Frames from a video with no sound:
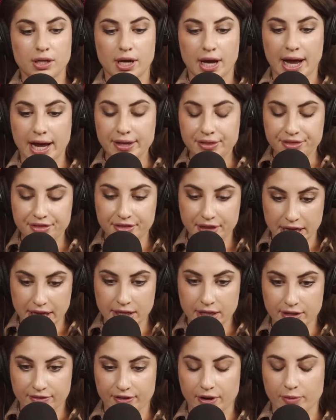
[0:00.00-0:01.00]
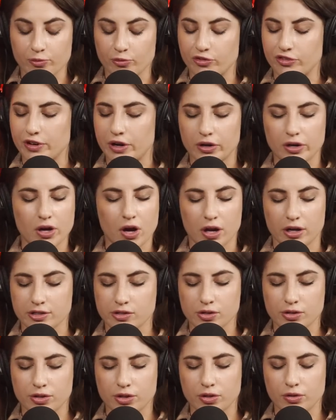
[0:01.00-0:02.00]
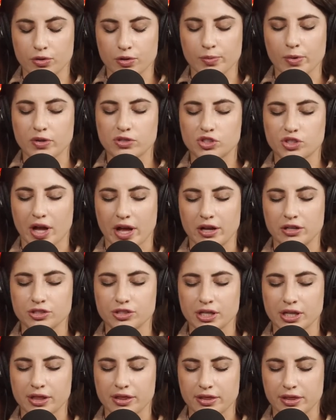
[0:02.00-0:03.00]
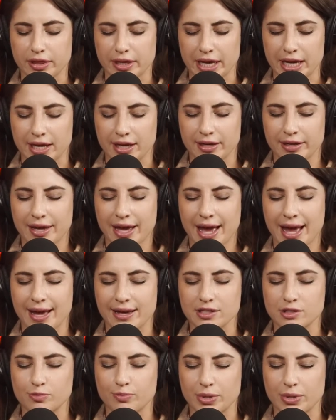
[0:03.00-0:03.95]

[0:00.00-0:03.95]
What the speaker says: I think, if I'm very honest with you, the most challenging thing has